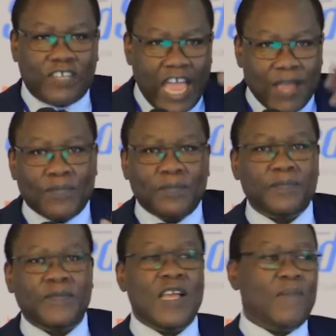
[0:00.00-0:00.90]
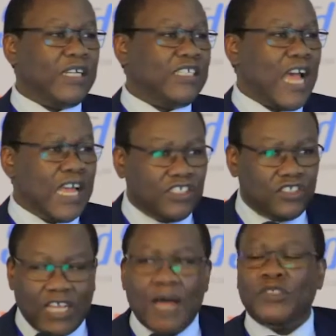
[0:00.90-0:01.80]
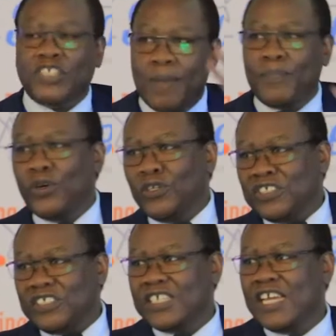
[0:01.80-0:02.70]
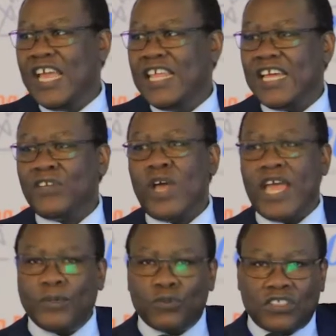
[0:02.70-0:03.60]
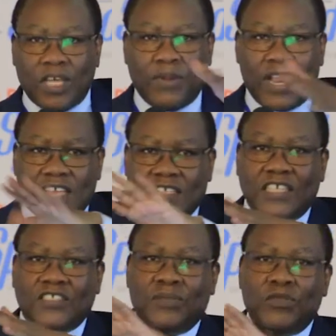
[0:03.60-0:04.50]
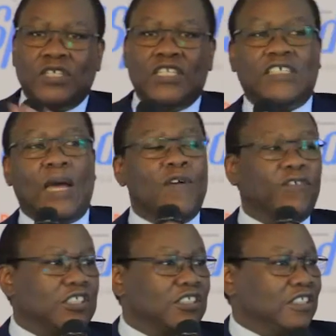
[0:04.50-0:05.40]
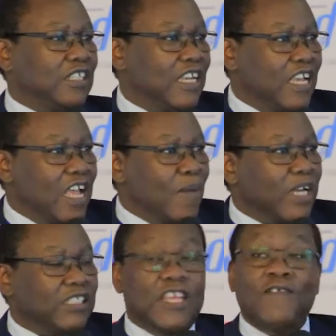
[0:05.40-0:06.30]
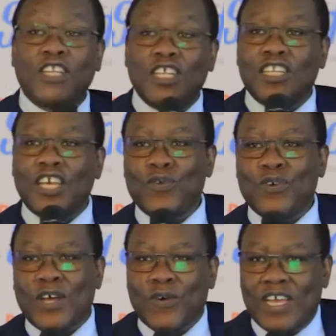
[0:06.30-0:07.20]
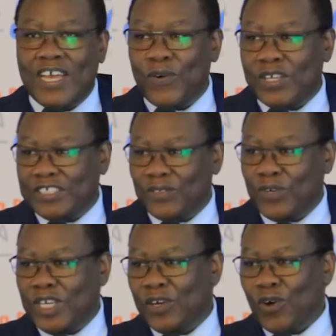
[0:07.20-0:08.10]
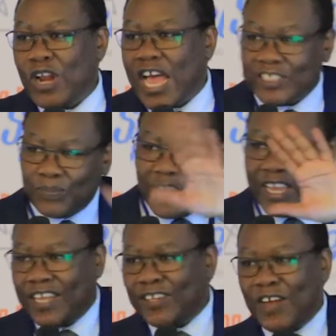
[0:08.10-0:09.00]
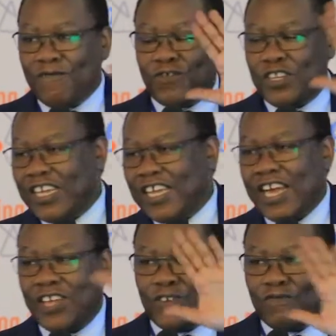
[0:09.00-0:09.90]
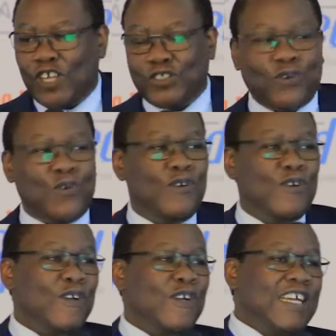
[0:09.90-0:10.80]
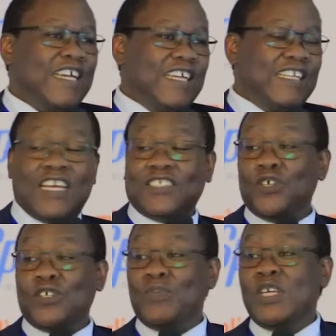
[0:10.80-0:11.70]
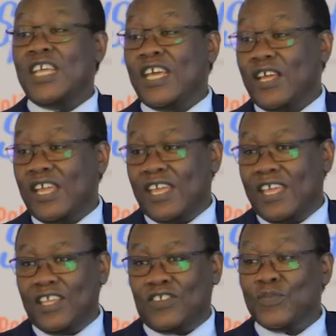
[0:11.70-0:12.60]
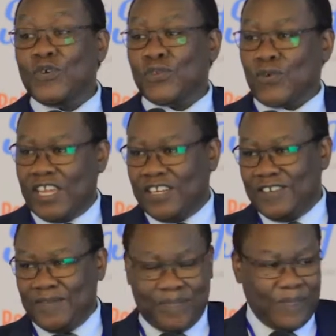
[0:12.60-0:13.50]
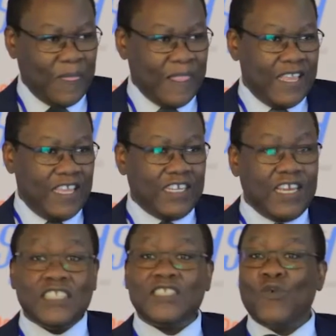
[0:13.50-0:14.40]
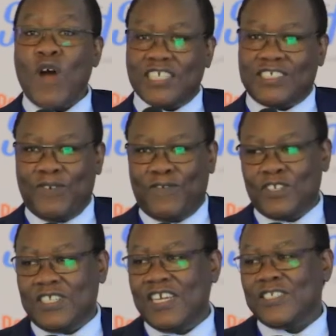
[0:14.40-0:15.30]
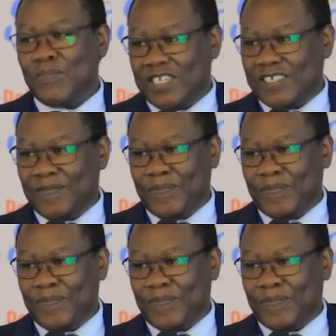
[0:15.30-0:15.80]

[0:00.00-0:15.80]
time, but it had some champions that were able to stabilize and smoothen some of these. But even in the UK where we all aspire, have free care, universal, it has not been a smooth ride. It gets worse before it gets better.